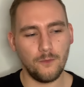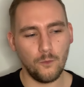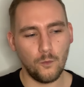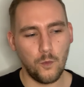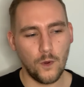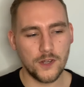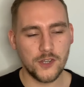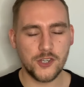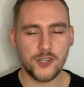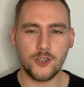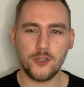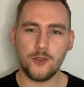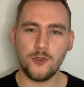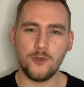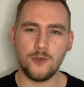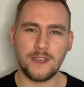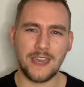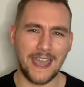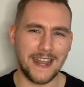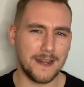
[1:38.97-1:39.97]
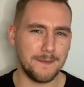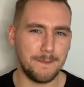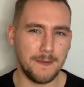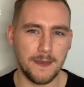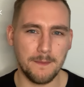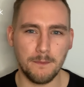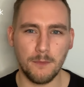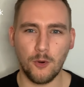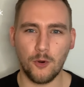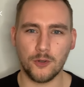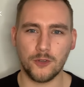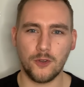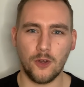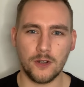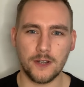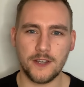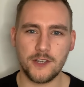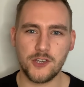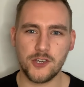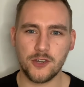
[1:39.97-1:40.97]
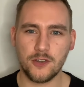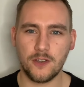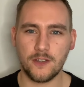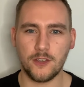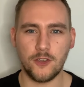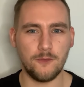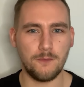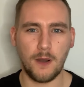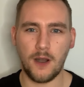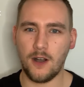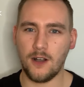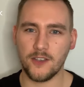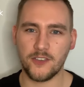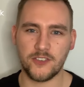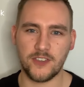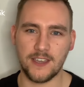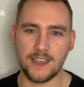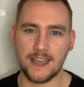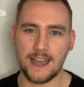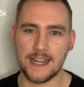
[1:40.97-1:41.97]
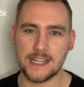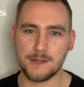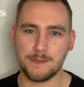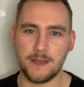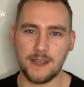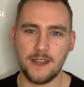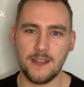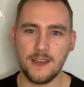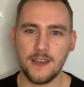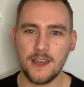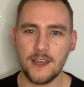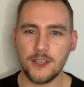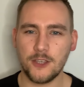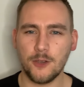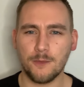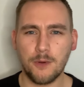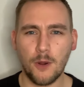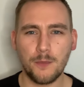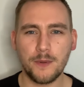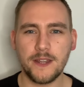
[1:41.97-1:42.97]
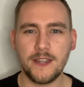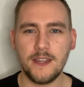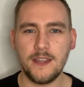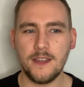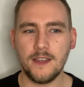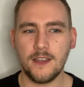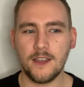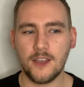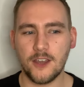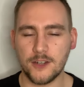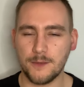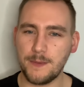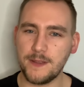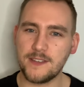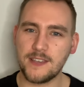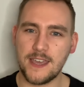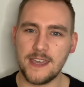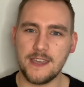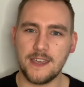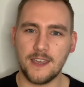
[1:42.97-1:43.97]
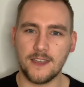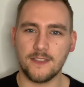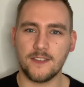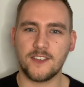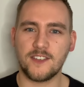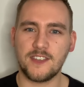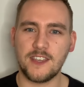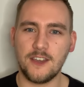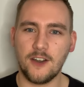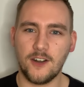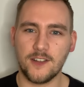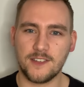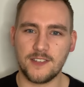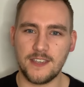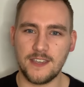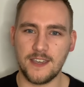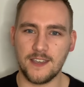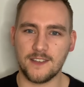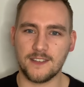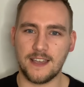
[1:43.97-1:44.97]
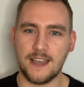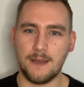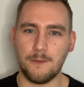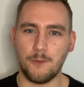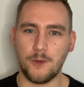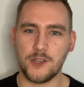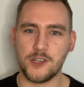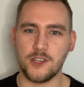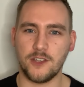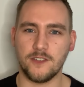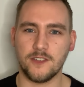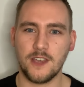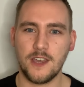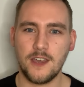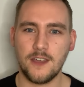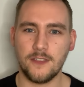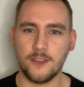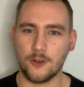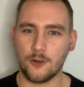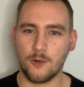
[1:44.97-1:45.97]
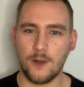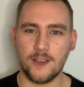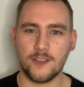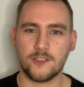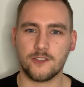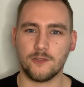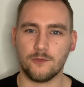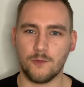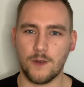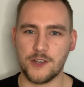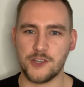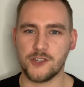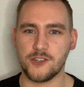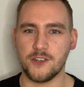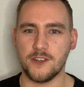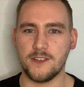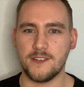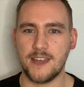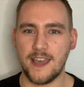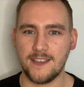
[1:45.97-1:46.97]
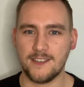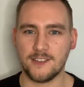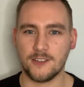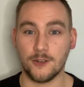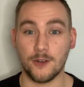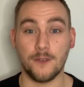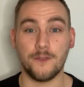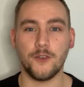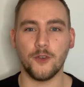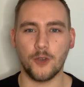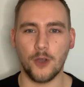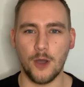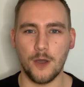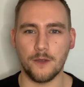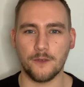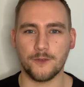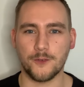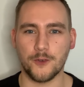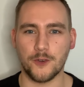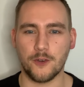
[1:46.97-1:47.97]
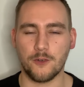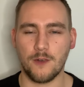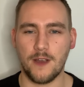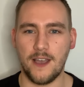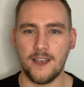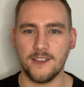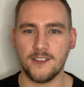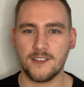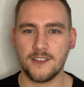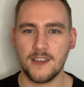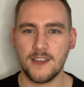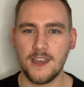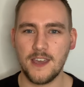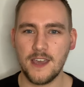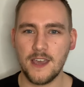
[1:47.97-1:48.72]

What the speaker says: Once you gain a bit more knowledge, you've passed the academy, you're probably going to be taking the CRT exam, which is the CREST registered tester if you're going through CREST.